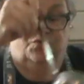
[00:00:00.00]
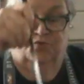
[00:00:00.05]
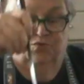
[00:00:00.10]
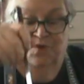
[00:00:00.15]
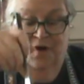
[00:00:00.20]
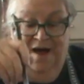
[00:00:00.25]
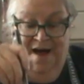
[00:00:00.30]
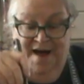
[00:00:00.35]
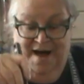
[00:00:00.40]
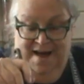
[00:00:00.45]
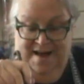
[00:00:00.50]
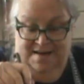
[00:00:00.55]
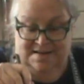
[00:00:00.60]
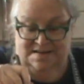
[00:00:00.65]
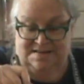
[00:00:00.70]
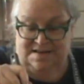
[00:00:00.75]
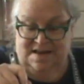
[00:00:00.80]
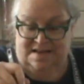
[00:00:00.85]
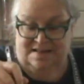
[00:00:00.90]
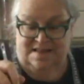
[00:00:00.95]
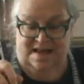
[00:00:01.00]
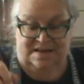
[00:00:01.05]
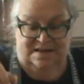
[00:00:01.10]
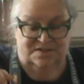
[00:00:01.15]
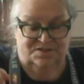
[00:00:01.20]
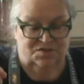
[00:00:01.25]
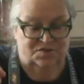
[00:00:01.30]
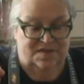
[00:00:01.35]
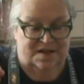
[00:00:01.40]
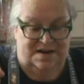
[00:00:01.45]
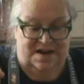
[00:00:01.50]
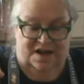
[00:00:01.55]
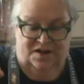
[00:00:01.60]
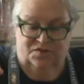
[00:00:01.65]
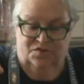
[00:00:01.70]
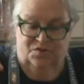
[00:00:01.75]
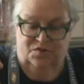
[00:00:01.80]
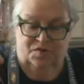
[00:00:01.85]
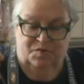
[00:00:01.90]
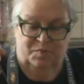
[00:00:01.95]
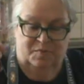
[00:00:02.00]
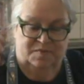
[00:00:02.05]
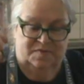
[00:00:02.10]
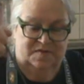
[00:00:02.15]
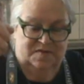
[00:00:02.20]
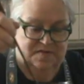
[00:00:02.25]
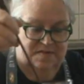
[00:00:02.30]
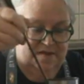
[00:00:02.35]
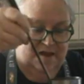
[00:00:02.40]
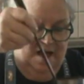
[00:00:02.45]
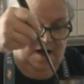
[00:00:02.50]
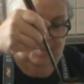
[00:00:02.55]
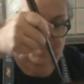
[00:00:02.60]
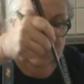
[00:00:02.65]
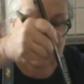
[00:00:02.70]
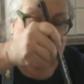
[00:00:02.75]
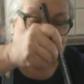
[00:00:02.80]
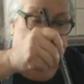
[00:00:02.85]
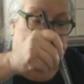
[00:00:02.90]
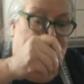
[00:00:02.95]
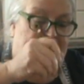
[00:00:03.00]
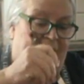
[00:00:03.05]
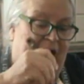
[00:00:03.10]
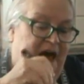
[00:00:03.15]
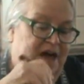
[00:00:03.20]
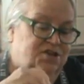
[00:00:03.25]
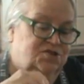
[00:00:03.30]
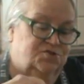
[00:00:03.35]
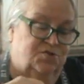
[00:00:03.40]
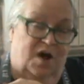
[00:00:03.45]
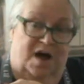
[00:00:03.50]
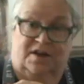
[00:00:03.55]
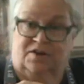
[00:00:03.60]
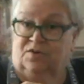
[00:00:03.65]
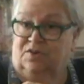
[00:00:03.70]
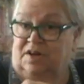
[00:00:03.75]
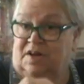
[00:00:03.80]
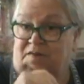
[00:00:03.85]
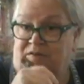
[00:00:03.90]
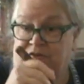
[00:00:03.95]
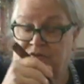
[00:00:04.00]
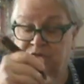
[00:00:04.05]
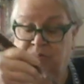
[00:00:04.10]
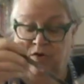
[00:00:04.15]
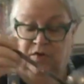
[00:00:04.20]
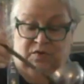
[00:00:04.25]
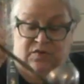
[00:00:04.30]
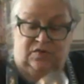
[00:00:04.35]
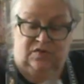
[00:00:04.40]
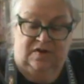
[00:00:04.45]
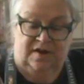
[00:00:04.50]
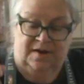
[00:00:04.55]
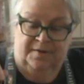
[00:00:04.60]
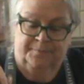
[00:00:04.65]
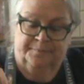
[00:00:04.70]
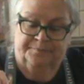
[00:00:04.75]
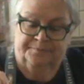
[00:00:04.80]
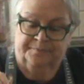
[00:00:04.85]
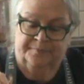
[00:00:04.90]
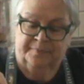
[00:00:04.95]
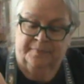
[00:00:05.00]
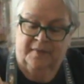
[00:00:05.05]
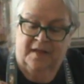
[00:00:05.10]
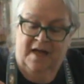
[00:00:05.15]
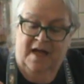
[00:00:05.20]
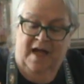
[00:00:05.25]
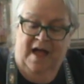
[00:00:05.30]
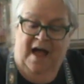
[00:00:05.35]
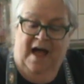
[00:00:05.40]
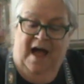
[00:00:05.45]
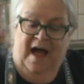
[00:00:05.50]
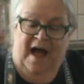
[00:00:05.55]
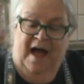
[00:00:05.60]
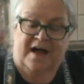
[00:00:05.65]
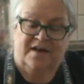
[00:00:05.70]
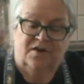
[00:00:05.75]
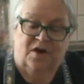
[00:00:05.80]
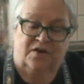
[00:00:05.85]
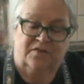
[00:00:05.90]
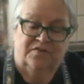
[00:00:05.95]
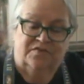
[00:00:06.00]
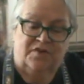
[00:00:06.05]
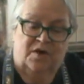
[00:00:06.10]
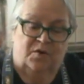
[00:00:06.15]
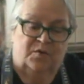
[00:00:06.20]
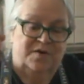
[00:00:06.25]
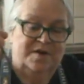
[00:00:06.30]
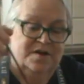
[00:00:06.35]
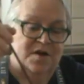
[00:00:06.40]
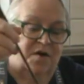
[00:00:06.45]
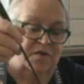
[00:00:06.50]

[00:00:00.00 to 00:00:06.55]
dry to do that extra step and dry your leaves first. And also, it